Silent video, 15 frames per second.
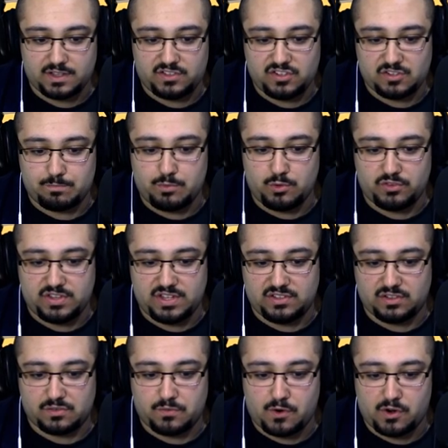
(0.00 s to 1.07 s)
right, let's just boost
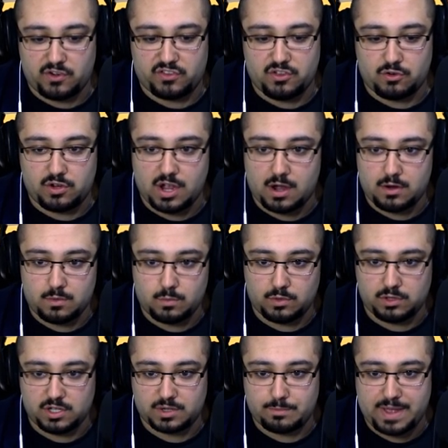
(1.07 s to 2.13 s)
these as far as they'll go, and
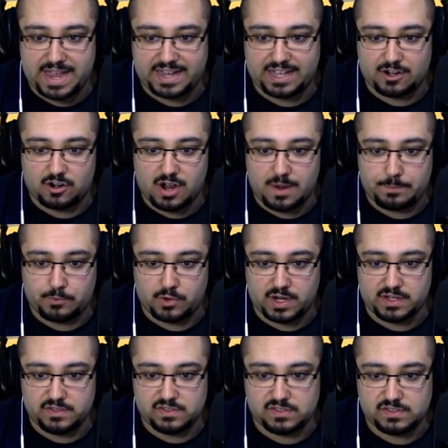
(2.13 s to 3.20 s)
we'll look back at our
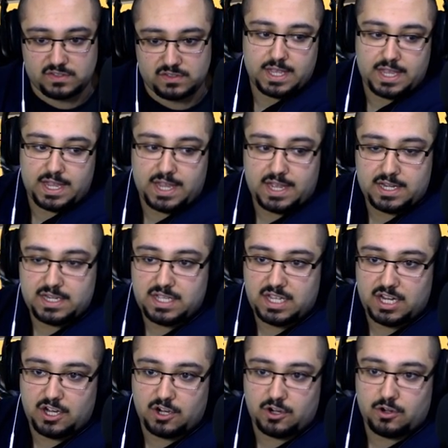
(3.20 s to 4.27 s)
upgrades. And
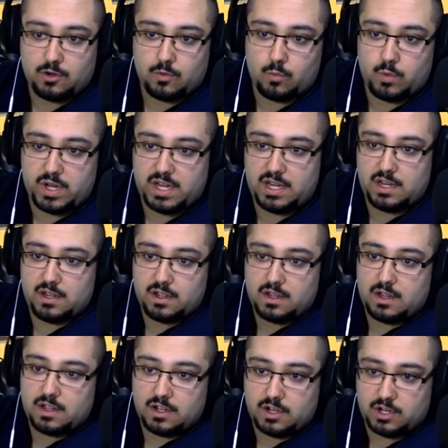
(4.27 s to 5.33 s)
here we
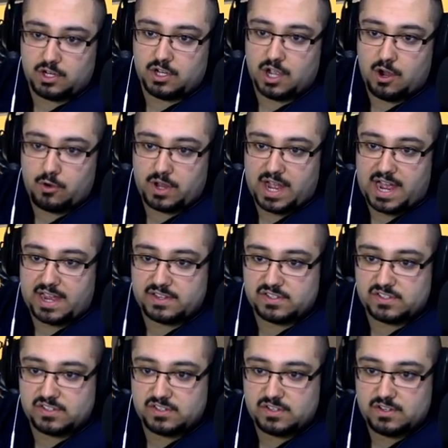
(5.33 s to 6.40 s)
go,
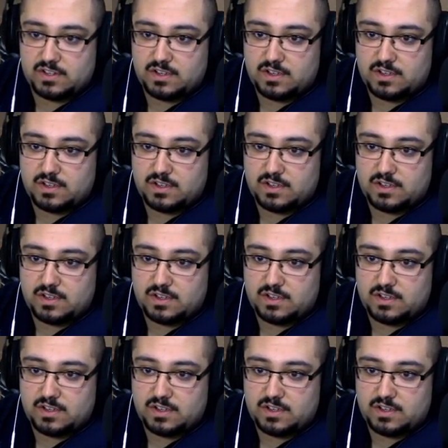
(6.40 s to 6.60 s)
guys.